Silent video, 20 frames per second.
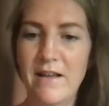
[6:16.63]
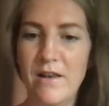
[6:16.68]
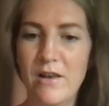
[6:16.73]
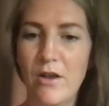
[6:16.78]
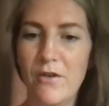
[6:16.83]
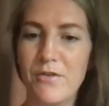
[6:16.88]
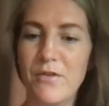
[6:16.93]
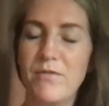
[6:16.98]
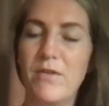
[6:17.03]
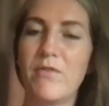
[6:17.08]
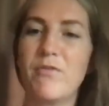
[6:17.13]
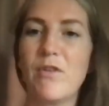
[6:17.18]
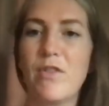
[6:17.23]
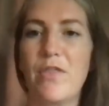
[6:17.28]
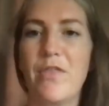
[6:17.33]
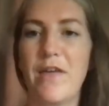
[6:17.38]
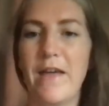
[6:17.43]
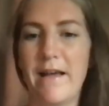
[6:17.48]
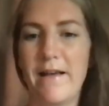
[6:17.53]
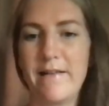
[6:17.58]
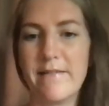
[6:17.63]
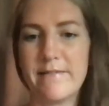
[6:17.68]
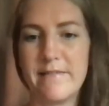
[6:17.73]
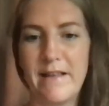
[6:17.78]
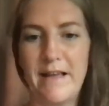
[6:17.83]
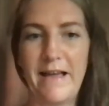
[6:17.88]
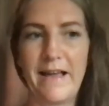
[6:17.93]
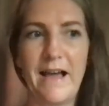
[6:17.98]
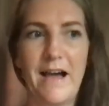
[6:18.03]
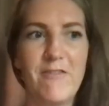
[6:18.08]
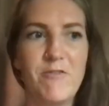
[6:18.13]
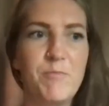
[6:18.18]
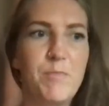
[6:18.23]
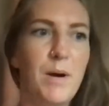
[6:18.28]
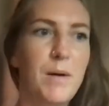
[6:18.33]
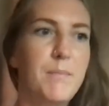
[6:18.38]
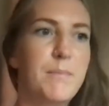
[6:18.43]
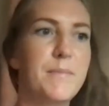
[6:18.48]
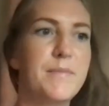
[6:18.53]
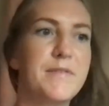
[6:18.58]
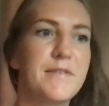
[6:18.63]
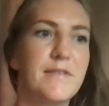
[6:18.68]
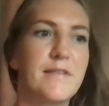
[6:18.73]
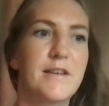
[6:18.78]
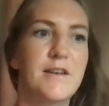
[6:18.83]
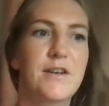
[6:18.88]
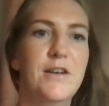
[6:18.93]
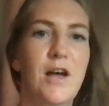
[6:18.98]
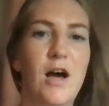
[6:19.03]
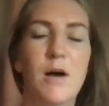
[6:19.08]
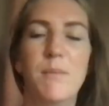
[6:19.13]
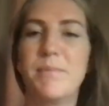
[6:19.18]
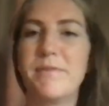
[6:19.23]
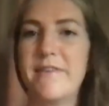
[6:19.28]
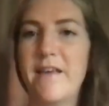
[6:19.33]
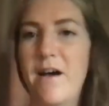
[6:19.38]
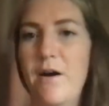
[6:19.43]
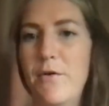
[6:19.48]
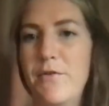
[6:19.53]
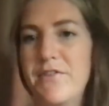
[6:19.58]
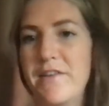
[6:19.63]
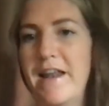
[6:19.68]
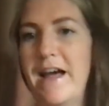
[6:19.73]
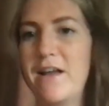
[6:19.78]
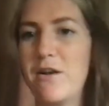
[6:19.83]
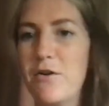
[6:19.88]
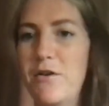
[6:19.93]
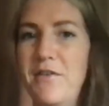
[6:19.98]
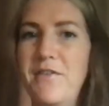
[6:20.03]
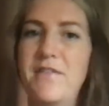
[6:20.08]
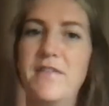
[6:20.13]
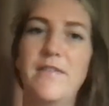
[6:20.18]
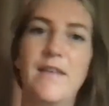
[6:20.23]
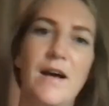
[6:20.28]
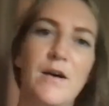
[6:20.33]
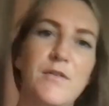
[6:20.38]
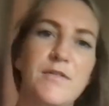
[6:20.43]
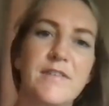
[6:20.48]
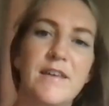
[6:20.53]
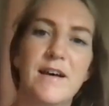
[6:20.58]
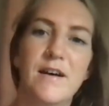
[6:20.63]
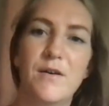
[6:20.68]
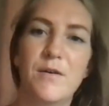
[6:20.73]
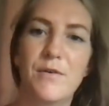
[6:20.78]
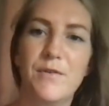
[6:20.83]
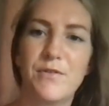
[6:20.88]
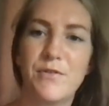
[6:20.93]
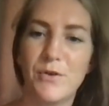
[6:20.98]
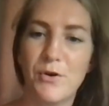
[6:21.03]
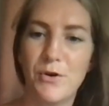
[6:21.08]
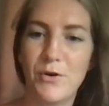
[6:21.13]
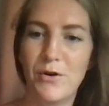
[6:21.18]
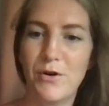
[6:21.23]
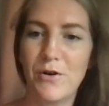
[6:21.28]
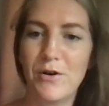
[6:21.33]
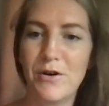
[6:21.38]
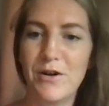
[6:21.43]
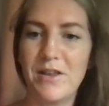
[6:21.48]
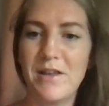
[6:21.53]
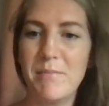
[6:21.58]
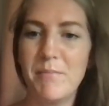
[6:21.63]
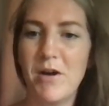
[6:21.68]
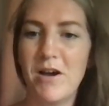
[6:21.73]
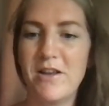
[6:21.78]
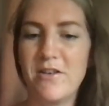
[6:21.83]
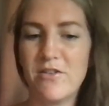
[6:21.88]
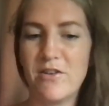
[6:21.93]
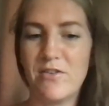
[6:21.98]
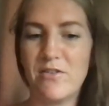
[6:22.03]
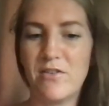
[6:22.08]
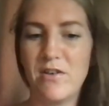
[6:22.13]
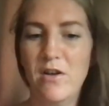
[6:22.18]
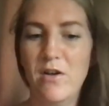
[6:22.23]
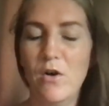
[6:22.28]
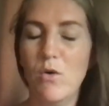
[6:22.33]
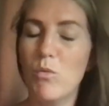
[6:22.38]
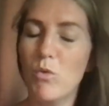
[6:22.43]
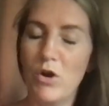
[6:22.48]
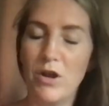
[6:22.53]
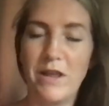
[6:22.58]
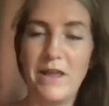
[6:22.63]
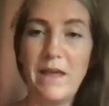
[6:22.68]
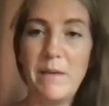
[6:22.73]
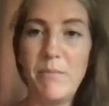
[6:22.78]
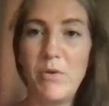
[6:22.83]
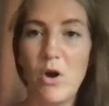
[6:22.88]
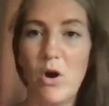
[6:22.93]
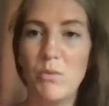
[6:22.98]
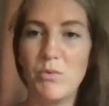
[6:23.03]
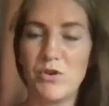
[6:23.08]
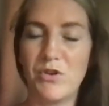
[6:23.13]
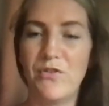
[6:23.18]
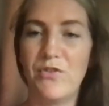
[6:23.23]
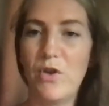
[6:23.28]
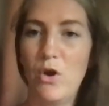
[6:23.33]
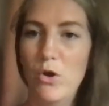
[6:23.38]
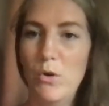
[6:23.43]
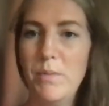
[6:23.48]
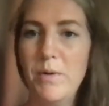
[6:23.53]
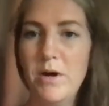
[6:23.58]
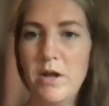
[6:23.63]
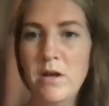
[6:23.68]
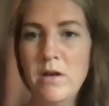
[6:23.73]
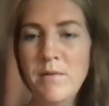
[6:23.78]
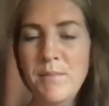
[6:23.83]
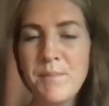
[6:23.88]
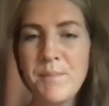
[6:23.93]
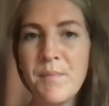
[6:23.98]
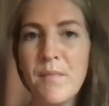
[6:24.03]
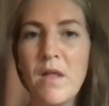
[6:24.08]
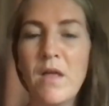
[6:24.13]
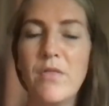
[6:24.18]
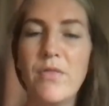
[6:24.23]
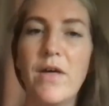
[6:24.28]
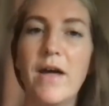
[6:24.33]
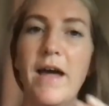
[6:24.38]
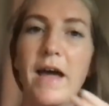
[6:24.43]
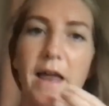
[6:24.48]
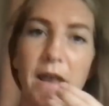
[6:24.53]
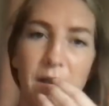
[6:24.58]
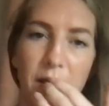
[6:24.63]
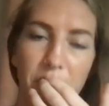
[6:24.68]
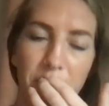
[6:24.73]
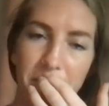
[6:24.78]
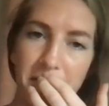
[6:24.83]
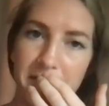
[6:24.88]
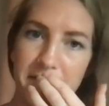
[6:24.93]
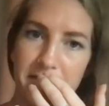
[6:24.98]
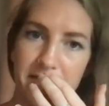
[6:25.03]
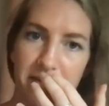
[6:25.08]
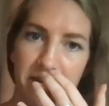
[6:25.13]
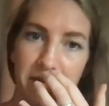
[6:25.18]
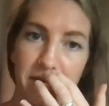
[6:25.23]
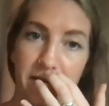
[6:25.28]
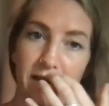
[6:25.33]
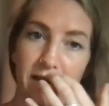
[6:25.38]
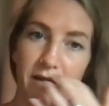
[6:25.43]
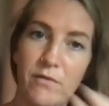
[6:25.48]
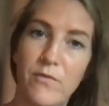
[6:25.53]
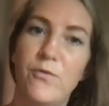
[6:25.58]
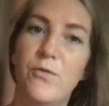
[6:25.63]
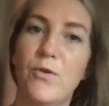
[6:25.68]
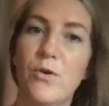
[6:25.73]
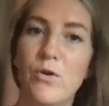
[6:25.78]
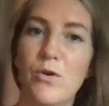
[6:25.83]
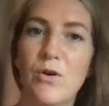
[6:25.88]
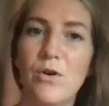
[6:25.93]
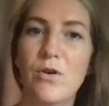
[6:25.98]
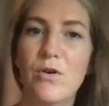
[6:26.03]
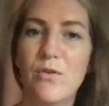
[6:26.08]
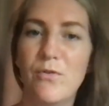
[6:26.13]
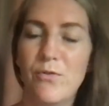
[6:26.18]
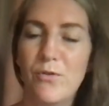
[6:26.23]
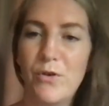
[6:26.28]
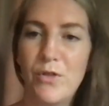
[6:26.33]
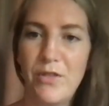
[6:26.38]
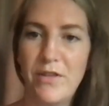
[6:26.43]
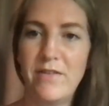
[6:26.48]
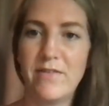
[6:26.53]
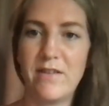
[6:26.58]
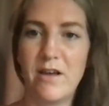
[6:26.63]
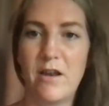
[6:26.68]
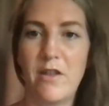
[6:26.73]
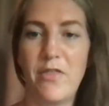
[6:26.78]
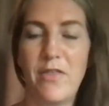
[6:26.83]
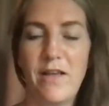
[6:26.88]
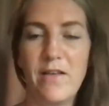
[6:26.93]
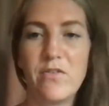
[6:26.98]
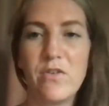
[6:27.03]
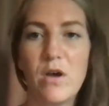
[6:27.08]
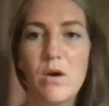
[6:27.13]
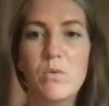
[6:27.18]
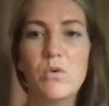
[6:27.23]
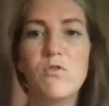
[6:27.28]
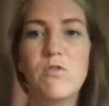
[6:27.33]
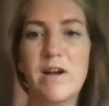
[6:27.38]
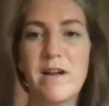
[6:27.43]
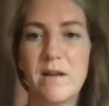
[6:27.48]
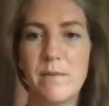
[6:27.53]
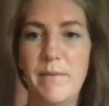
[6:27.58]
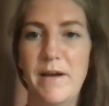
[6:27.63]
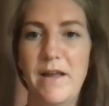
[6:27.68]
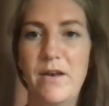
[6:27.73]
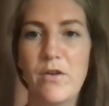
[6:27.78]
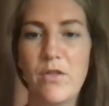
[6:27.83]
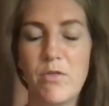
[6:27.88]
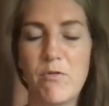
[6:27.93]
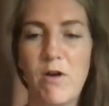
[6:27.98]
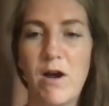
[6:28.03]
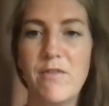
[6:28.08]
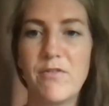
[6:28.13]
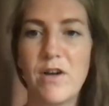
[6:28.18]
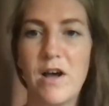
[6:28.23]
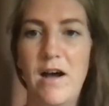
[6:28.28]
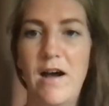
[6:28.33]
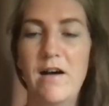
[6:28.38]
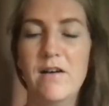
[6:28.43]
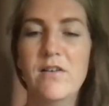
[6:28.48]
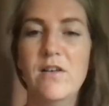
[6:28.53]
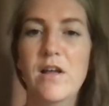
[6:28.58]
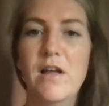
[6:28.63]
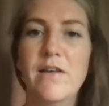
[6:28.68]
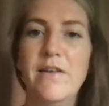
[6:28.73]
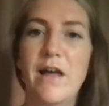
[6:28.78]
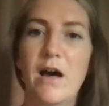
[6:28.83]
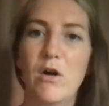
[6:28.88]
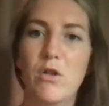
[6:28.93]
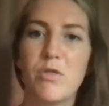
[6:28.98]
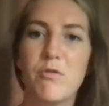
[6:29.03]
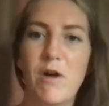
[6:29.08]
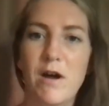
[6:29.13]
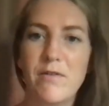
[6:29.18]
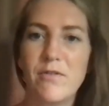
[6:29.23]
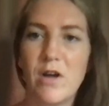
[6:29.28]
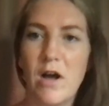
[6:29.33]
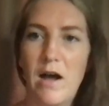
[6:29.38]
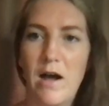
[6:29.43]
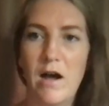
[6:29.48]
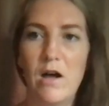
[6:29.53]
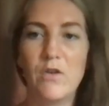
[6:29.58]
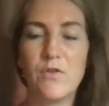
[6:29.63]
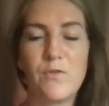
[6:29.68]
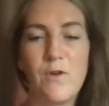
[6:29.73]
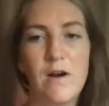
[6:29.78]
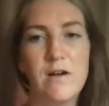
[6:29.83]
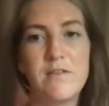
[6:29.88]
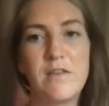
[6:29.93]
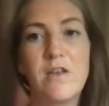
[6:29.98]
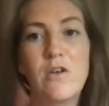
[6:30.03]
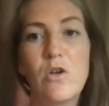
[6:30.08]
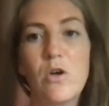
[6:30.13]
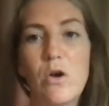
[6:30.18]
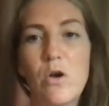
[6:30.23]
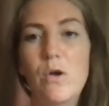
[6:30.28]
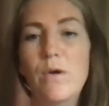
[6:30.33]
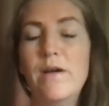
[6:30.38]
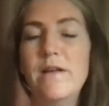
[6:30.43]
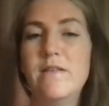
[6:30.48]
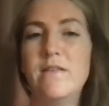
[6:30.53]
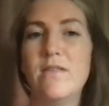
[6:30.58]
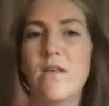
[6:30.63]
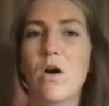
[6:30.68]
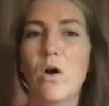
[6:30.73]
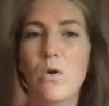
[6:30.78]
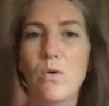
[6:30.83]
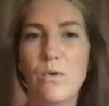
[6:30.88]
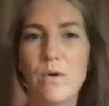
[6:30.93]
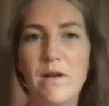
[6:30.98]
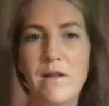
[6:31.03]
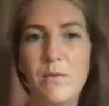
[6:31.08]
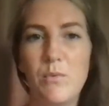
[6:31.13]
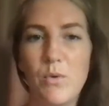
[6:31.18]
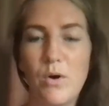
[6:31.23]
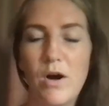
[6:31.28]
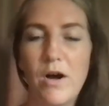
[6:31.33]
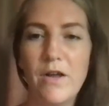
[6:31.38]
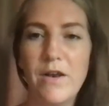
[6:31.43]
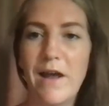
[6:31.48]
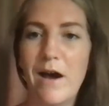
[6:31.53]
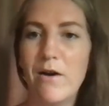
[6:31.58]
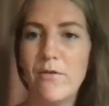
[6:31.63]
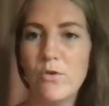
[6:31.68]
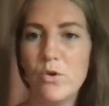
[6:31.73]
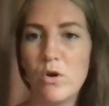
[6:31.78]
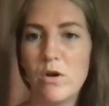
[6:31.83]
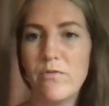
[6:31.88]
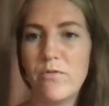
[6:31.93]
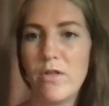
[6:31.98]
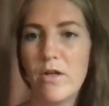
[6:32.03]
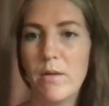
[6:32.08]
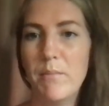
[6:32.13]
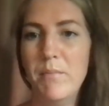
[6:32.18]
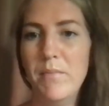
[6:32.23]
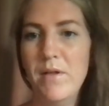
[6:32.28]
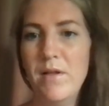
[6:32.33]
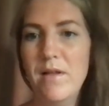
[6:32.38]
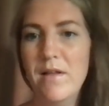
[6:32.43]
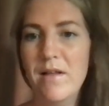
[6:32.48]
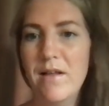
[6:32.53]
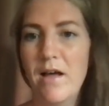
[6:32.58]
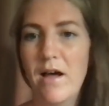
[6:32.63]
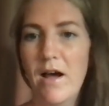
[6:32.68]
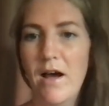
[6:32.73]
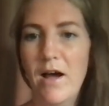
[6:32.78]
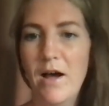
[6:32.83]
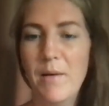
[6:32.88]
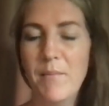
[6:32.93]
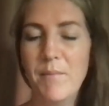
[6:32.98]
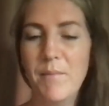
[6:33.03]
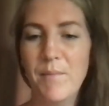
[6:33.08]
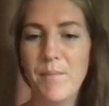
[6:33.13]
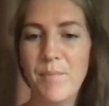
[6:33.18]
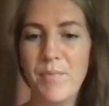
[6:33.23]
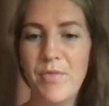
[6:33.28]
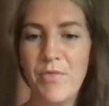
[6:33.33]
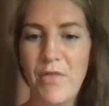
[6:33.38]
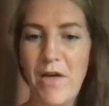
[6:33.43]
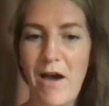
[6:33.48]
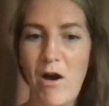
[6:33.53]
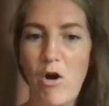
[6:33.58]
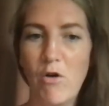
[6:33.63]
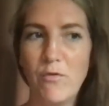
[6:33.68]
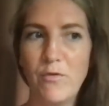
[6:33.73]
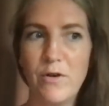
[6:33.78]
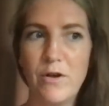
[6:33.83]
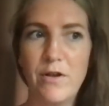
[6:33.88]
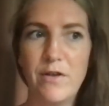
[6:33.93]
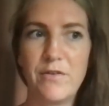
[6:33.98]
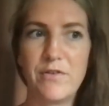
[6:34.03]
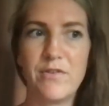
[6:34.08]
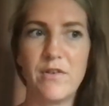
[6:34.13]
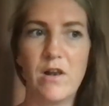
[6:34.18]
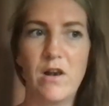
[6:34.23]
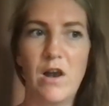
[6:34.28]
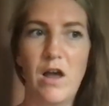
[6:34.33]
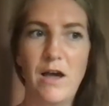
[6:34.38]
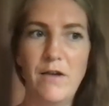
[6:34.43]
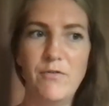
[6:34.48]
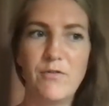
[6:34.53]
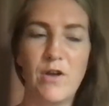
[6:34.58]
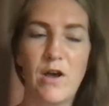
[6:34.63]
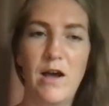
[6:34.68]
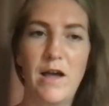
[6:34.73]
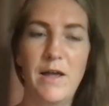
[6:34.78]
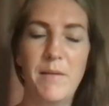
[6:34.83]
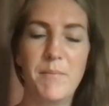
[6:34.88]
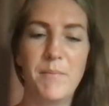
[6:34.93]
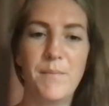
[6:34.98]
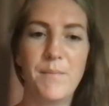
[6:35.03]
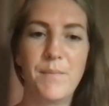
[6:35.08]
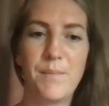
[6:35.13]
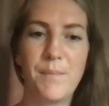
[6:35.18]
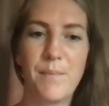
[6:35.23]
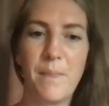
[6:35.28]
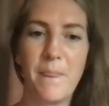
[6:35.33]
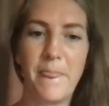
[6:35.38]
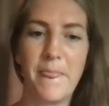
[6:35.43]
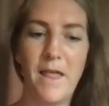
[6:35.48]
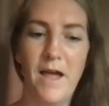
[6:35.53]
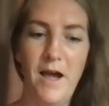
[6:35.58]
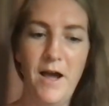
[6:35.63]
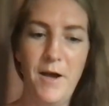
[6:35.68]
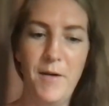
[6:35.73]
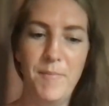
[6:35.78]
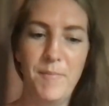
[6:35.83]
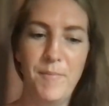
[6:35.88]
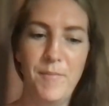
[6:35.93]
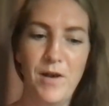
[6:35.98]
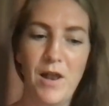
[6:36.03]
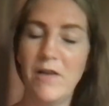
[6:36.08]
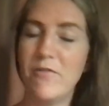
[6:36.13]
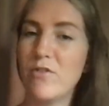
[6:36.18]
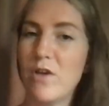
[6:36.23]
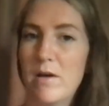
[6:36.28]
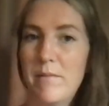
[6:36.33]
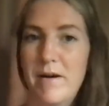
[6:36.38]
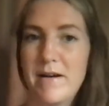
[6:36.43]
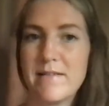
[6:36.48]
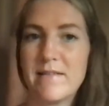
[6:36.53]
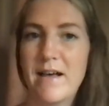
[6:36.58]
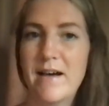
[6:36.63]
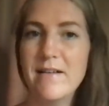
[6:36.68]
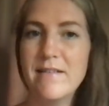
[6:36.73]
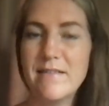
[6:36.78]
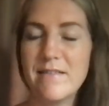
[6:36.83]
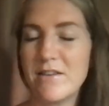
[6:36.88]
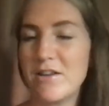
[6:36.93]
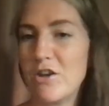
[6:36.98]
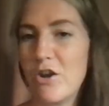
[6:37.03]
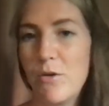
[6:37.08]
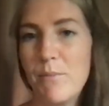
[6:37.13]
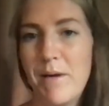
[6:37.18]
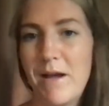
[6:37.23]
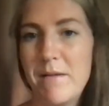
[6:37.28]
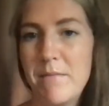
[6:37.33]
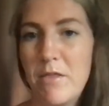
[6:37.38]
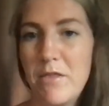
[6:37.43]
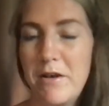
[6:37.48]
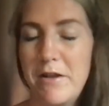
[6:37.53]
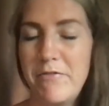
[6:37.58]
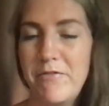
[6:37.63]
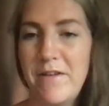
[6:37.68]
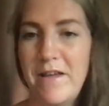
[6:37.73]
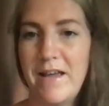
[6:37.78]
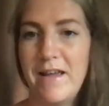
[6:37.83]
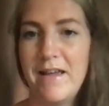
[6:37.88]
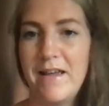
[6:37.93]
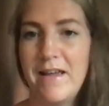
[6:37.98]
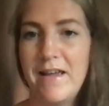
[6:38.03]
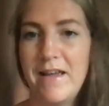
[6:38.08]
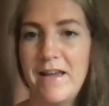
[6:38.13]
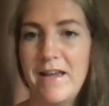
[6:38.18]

lots of different things, like have bumps and upsells and add-ons and downsells, or you might just want to keep your options open. Then this, for this side of things, I would recommend ThriveCart. Now, ThriveCart, as far as I know, is the only one out of all of them that offers lifetime access. So you don't pay a monthly fee.